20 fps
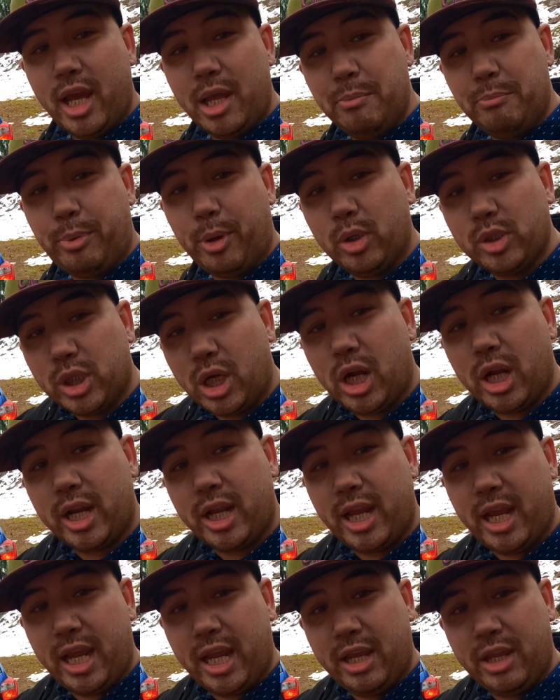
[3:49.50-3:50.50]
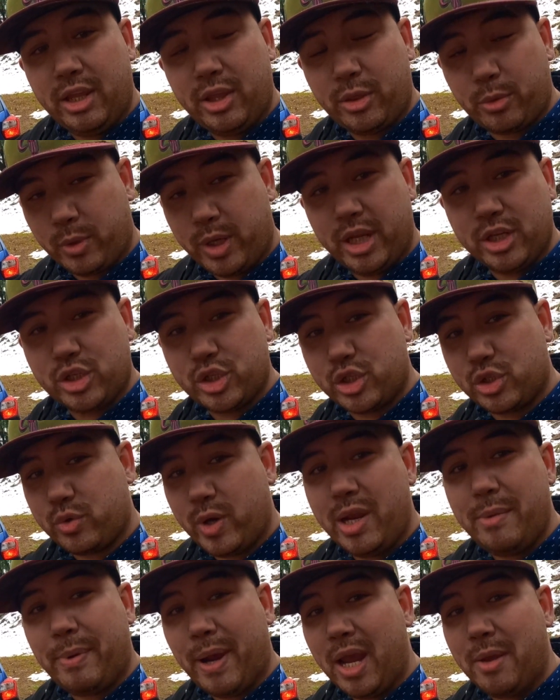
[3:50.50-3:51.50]
and bolt on a 3-inch
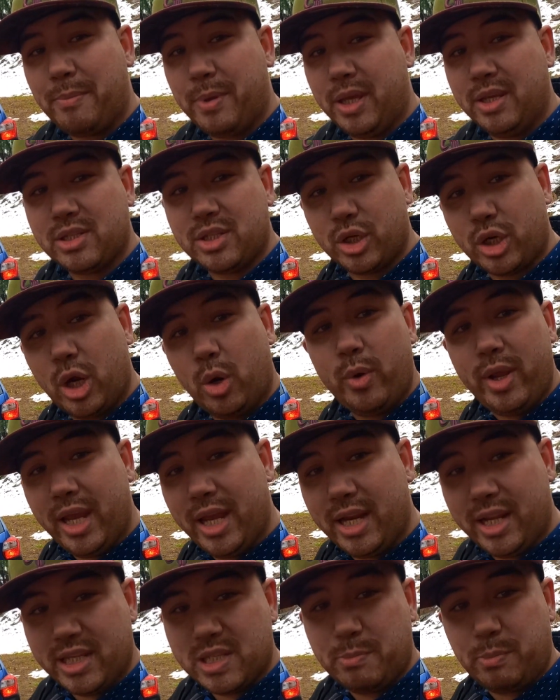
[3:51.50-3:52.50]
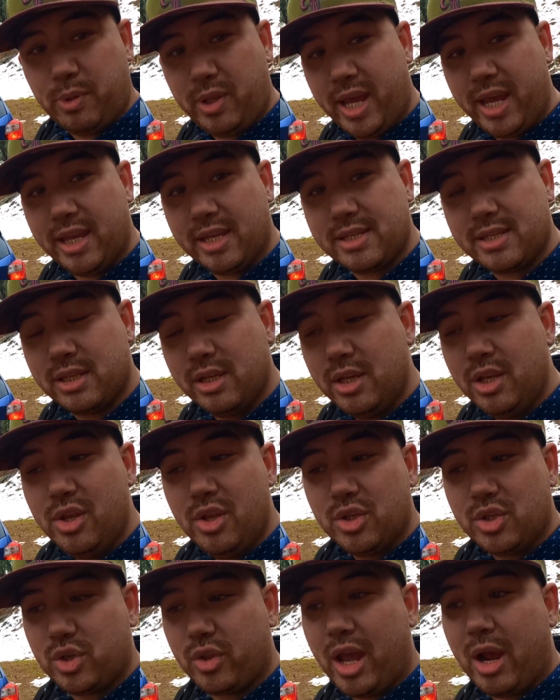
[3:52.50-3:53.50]
straight pipe piece to go in its place.
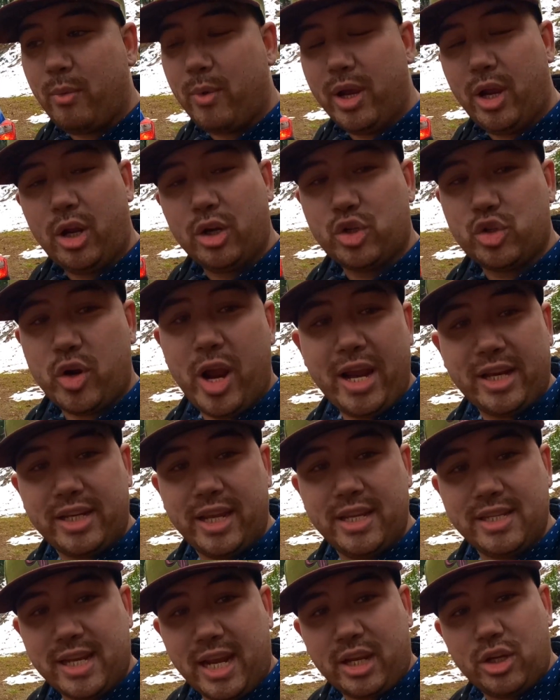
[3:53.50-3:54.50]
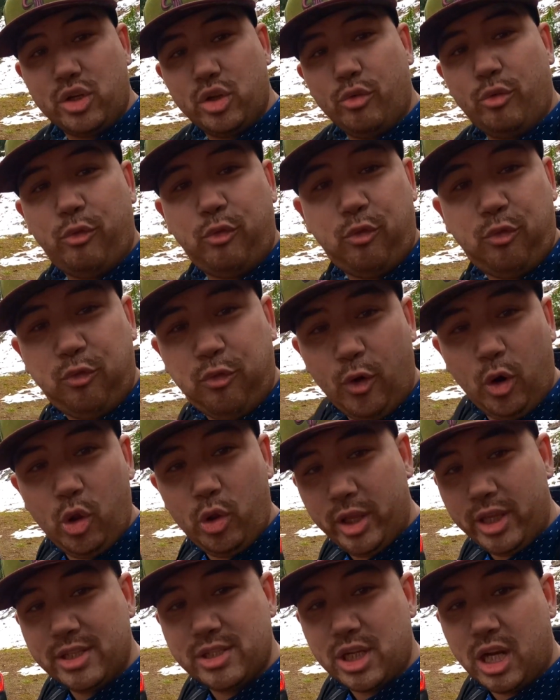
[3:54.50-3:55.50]
So that way on track days, I can do
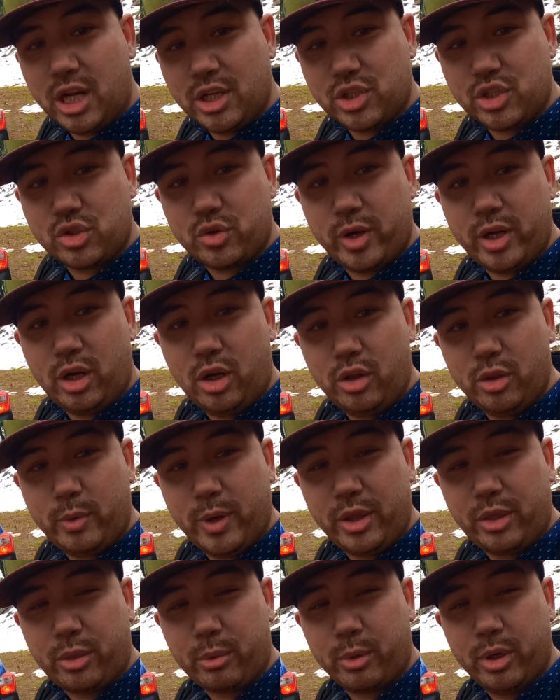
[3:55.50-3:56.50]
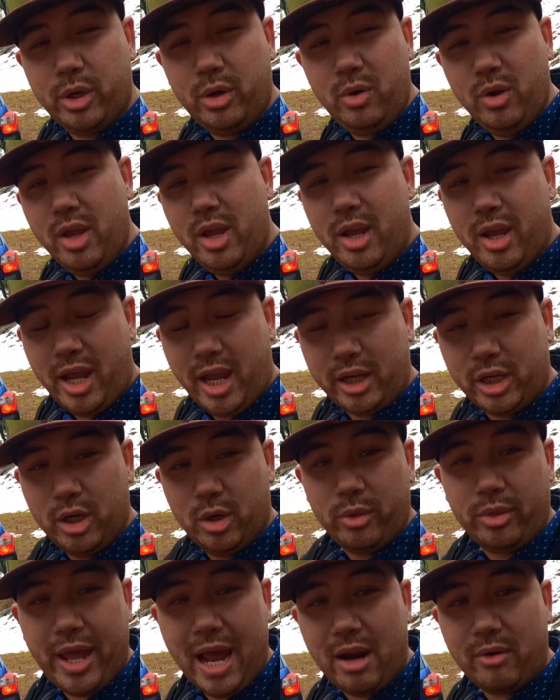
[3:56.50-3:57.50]
full exhaust straight all the way through and
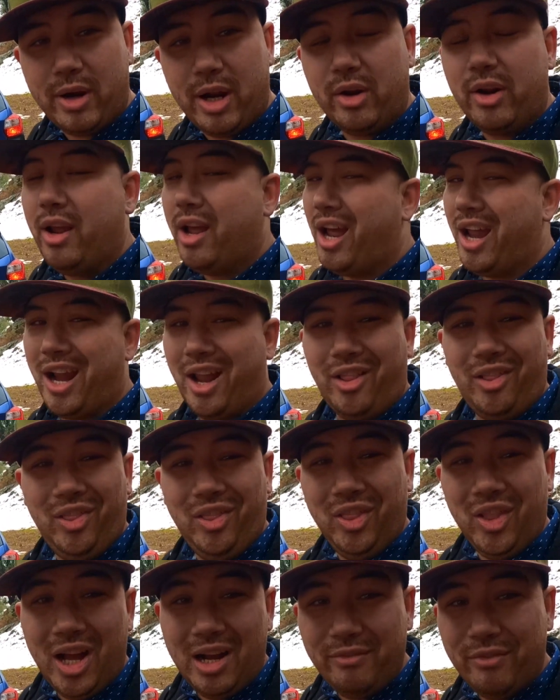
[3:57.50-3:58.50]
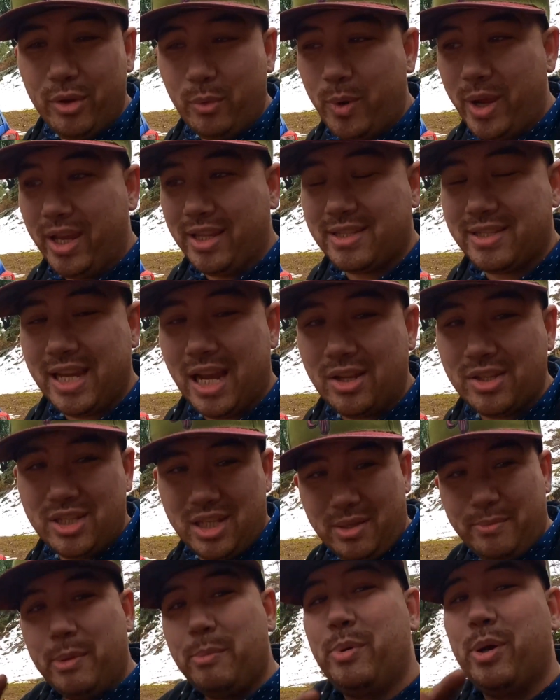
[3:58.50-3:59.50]
go that route. And I love the way it sounds.
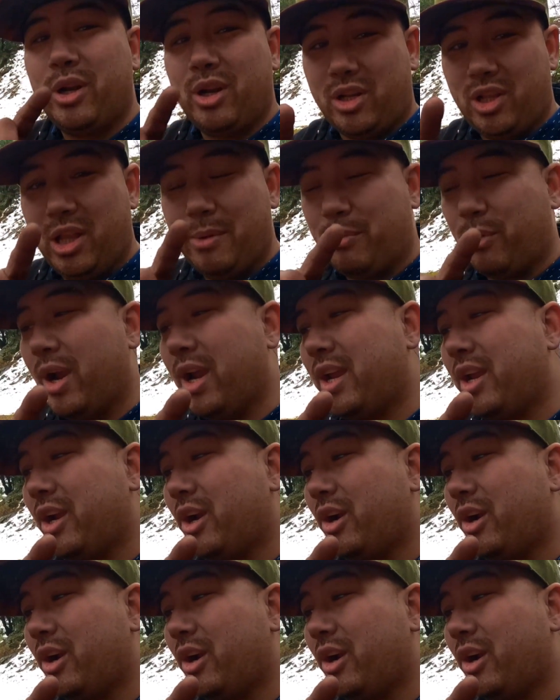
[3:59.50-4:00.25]
Let me put a clip right